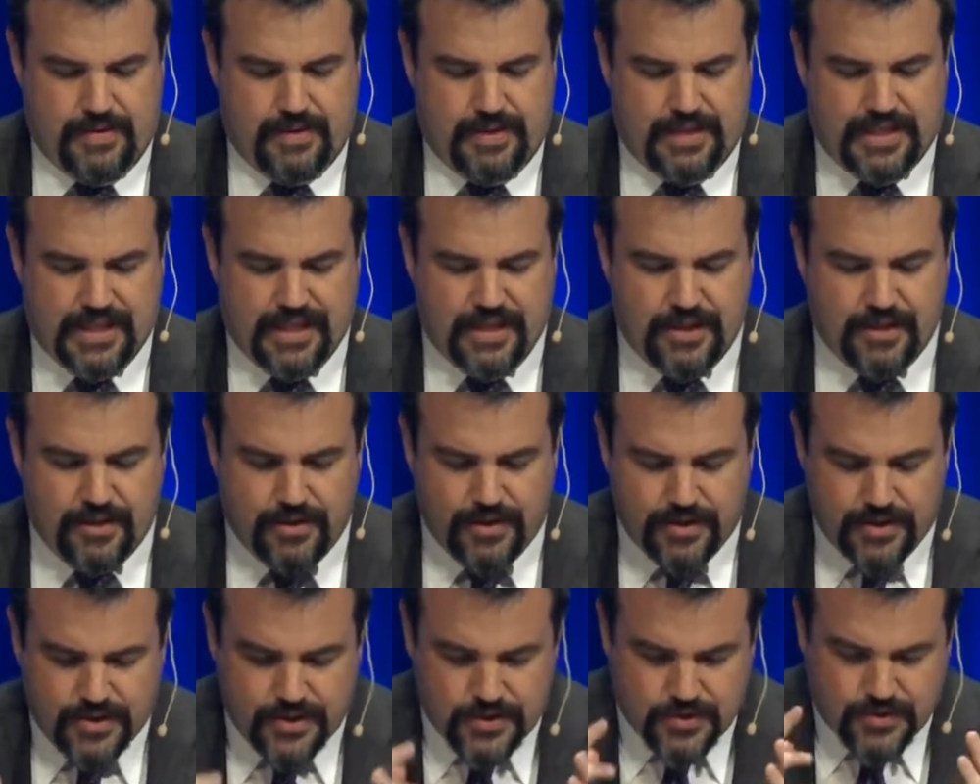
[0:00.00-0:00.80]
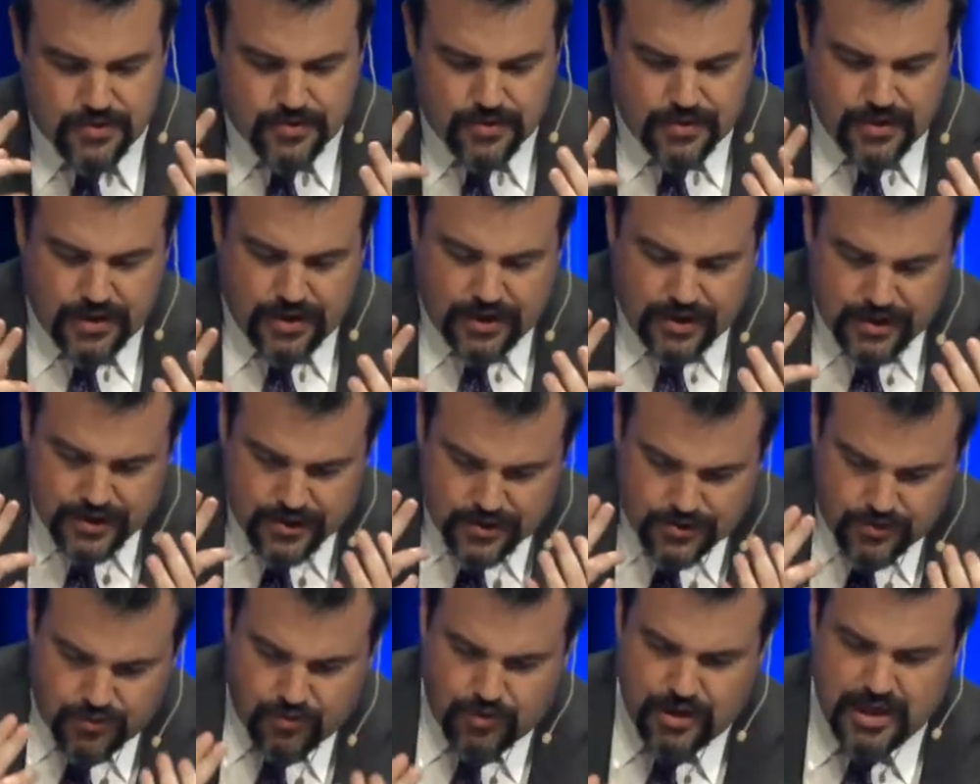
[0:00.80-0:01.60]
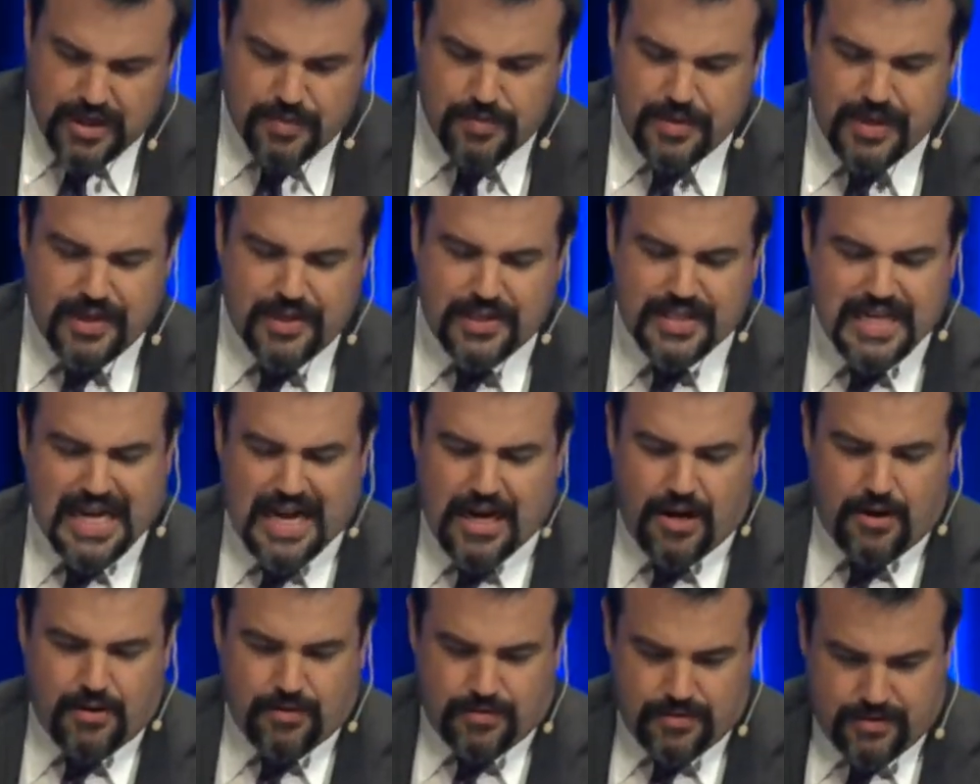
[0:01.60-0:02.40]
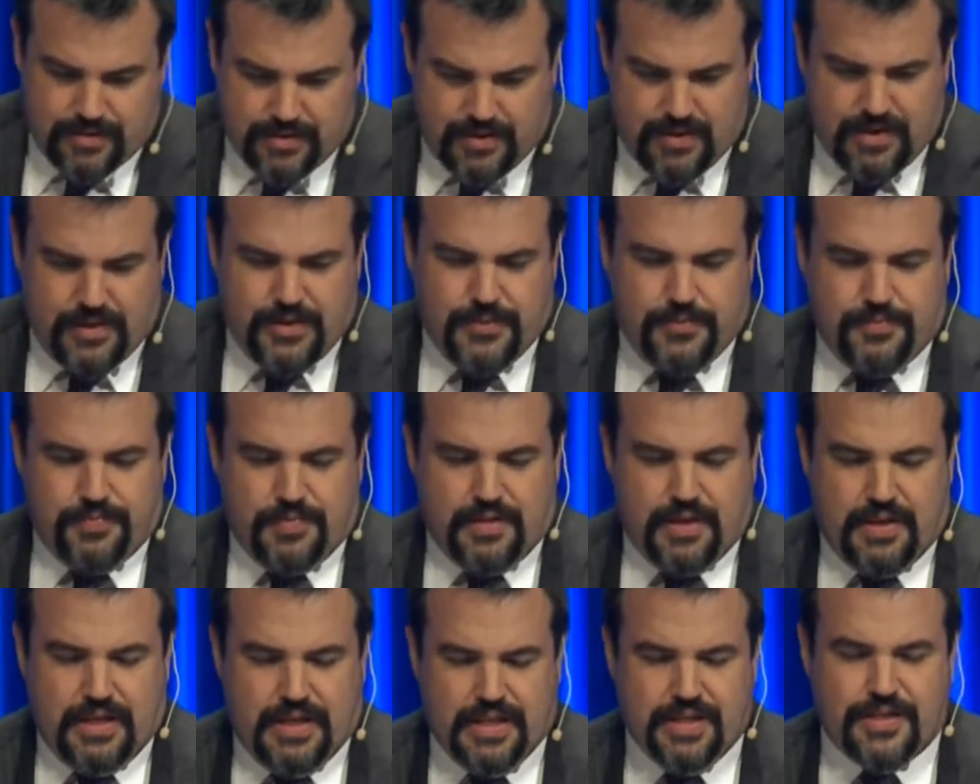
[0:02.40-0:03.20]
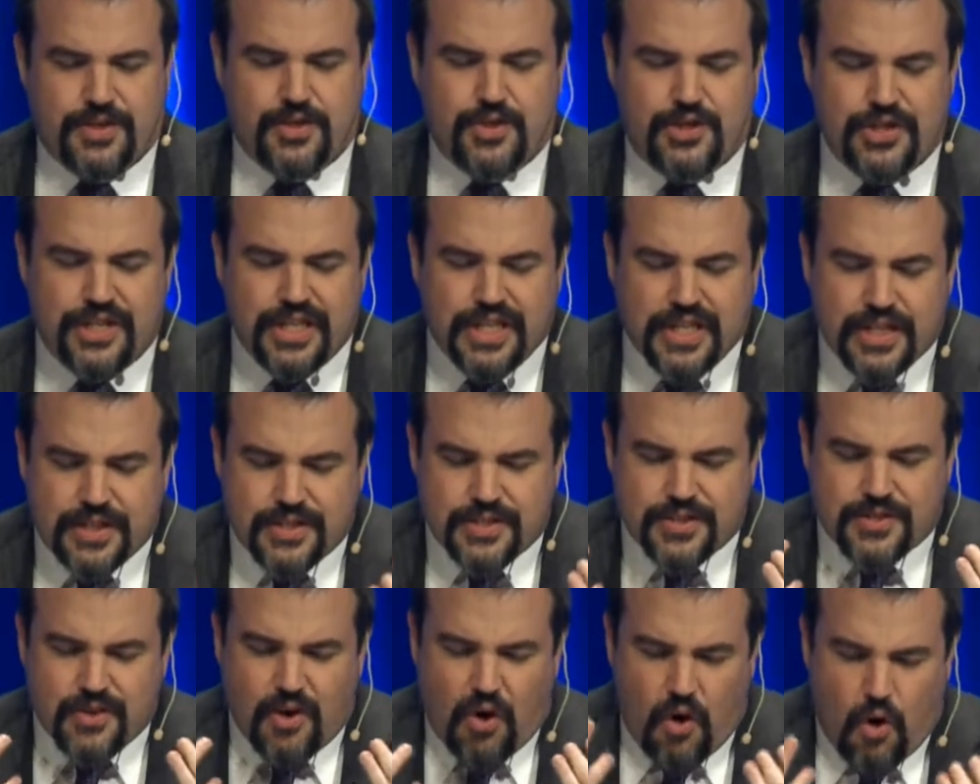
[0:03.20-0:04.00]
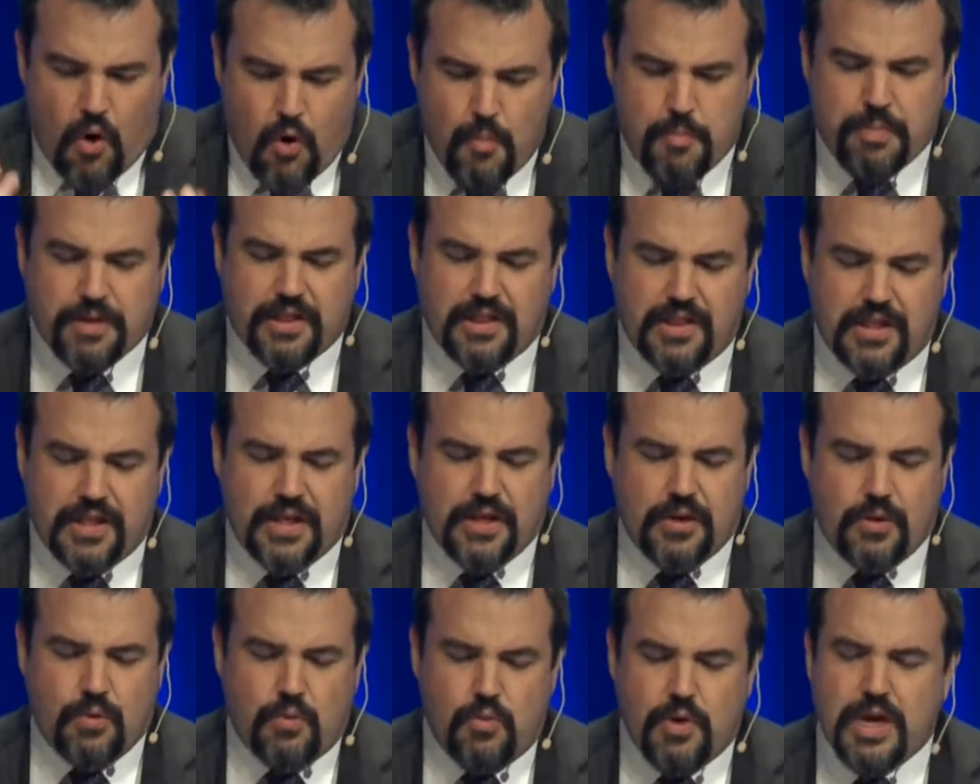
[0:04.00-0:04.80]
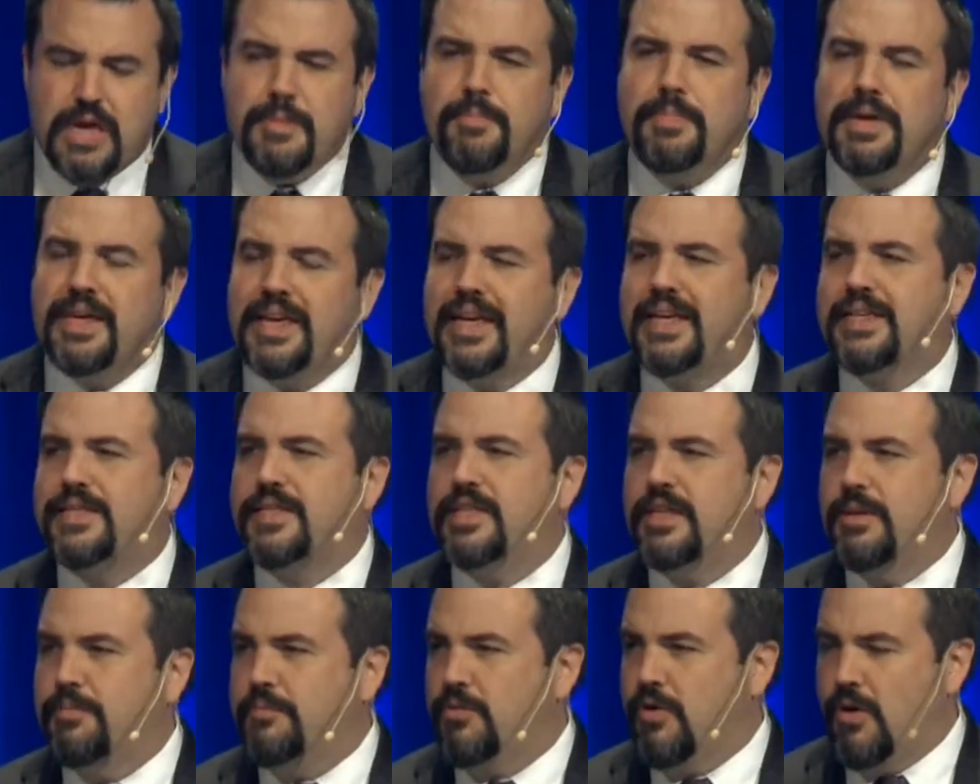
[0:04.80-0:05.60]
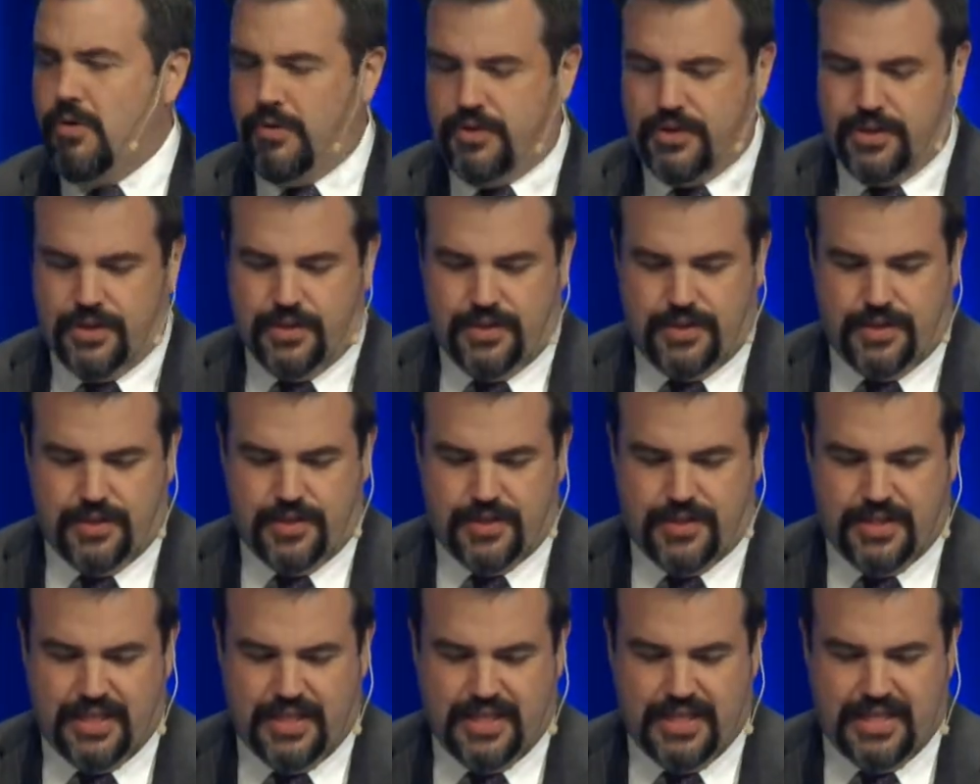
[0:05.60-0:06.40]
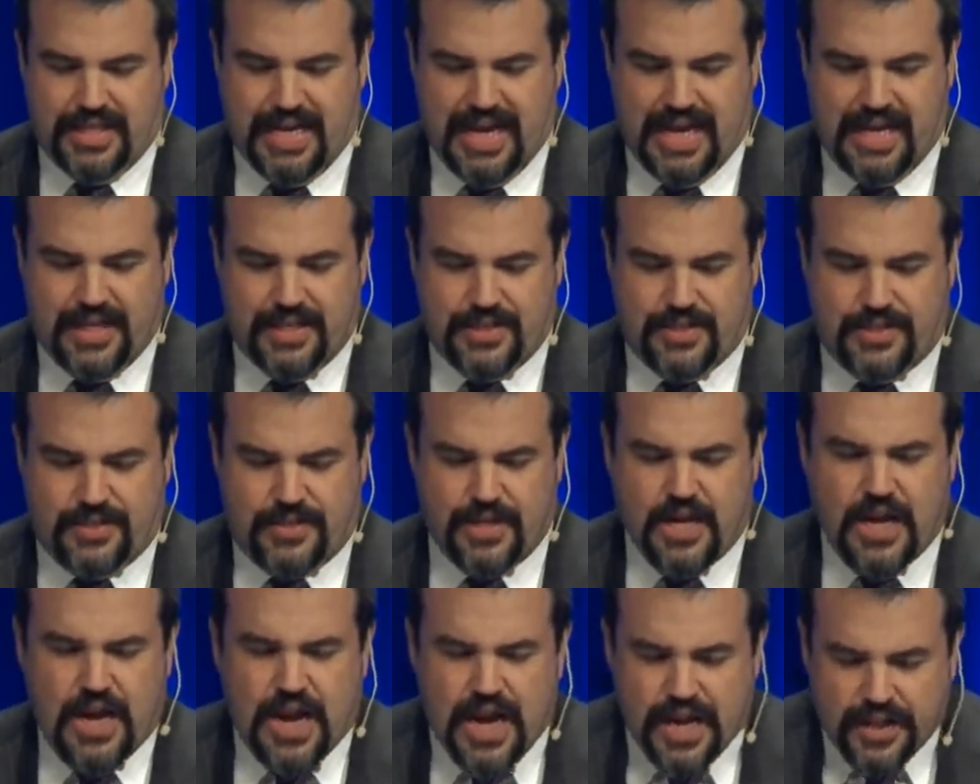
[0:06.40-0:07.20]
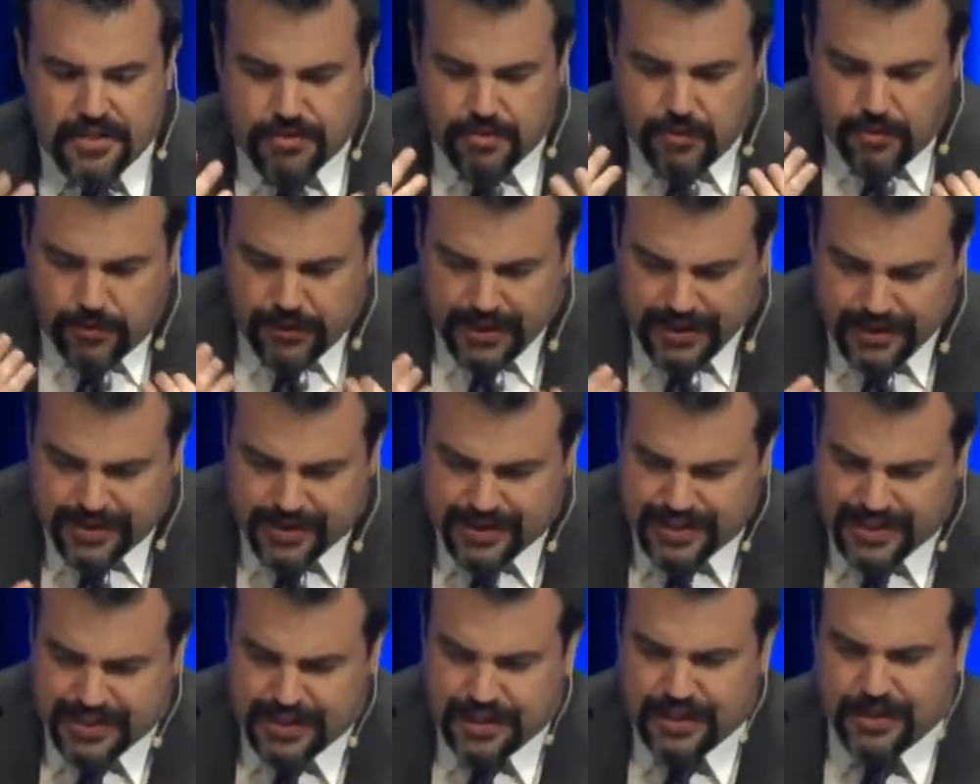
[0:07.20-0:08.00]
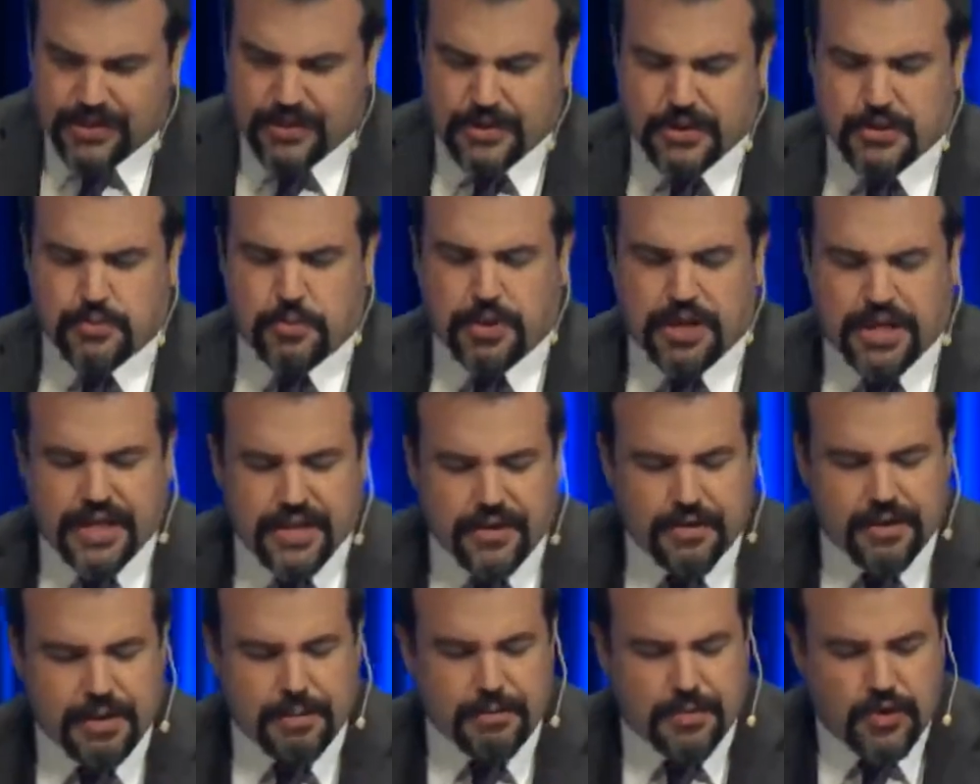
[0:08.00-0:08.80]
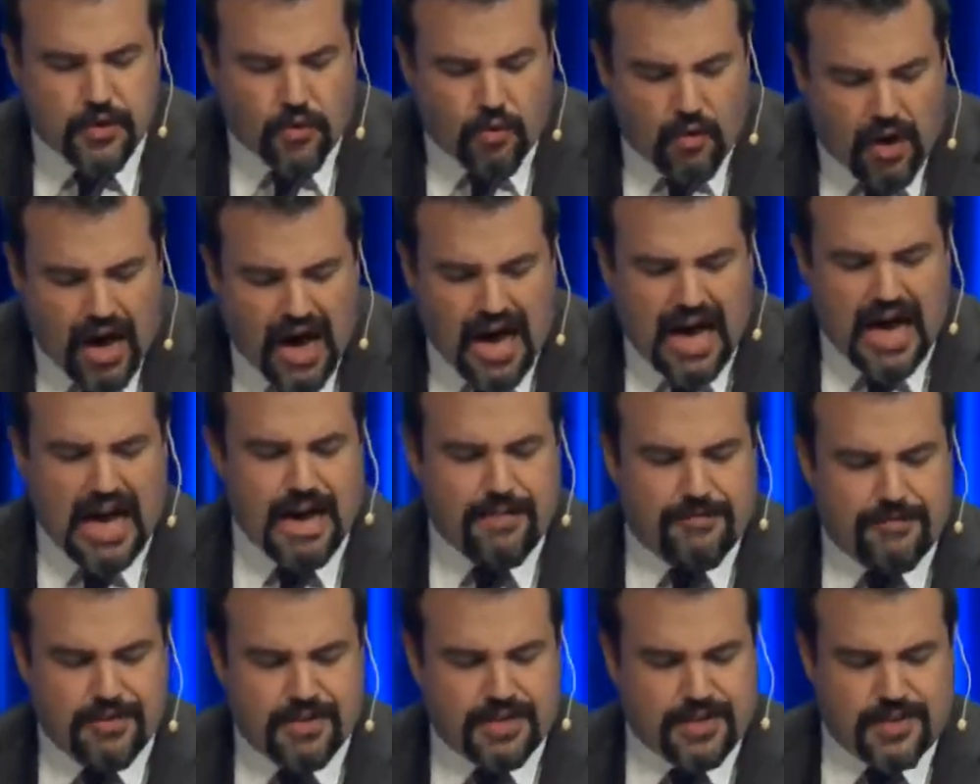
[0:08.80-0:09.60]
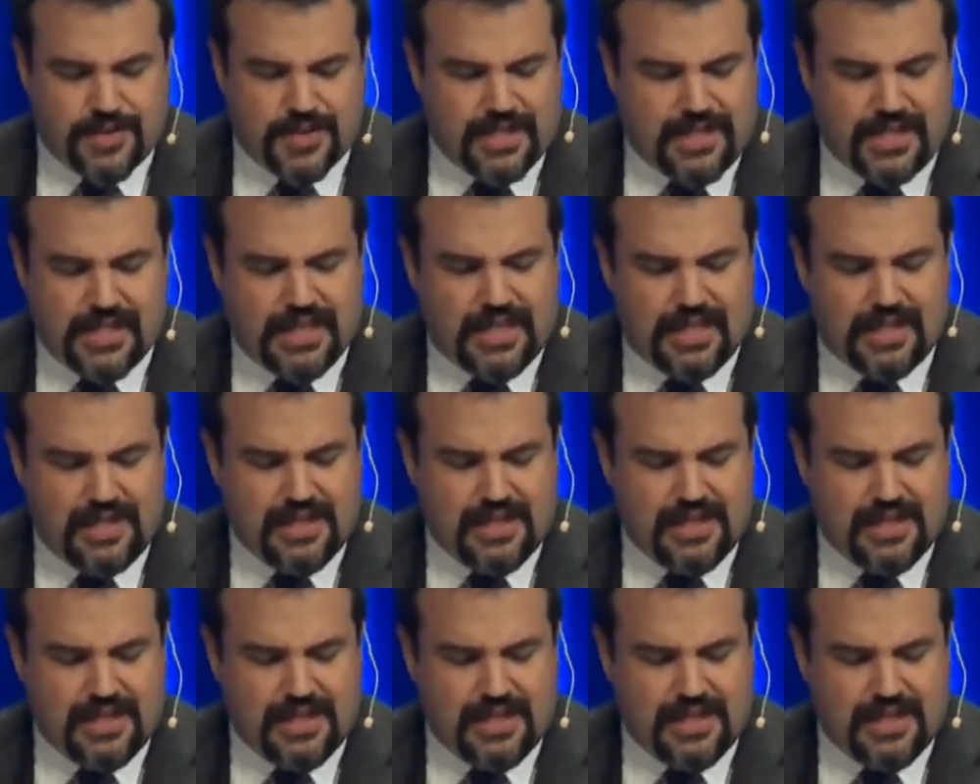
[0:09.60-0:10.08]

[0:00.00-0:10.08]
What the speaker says: Tears streaming down his cheeks, openly weeping as he approaches the city gates. And through his tears, we hear him cry for the city he